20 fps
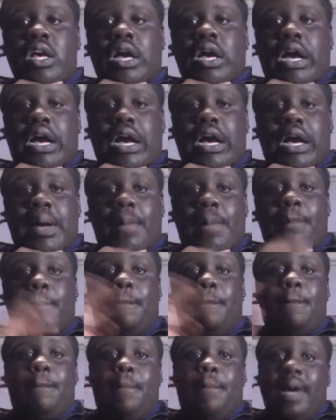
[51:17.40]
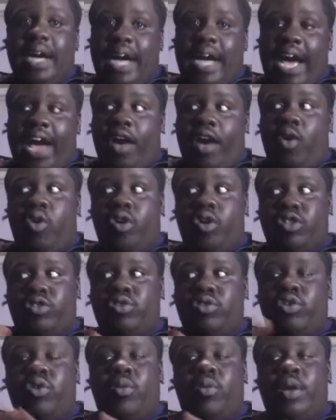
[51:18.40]
But I also
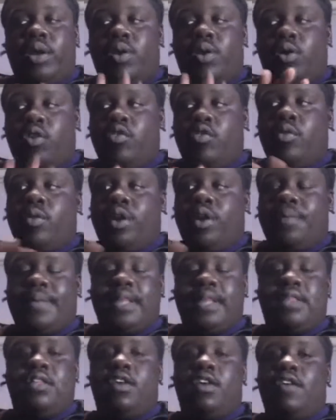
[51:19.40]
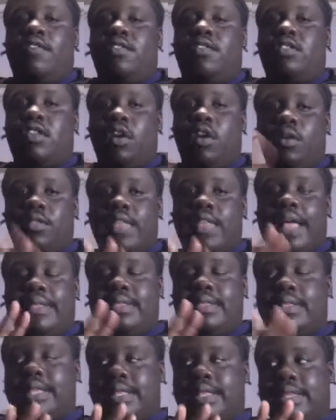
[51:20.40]
don't want to overwork myself, so
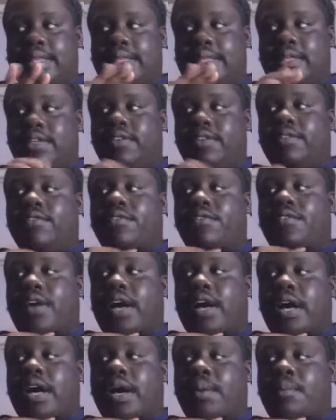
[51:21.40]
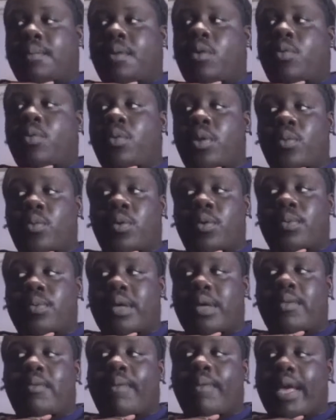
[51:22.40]
that's tentative. But we will be
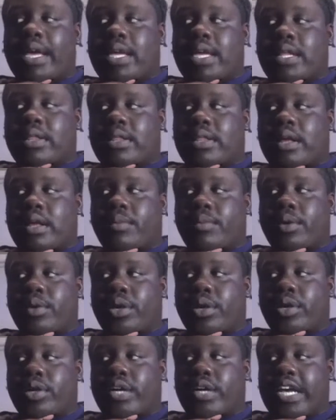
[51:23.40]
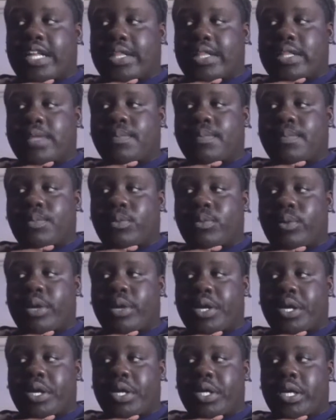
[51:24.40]
coming back in the summer at some point.